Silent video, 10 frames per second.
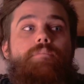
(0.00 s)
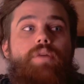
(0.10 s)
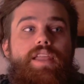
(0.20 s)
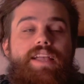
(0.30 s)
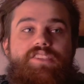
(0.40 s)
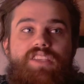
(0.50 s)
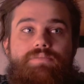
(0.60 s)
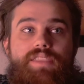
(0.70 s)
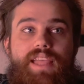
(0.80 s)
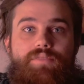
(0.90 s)
but it's
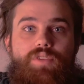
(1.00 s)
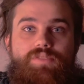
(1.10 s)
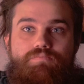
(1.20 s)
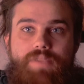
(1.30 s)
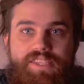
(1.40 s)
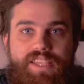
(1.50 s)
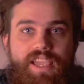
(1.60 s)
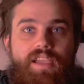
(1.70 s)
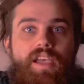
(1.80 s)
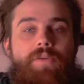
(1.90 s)
something that was
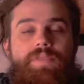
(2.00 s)
missing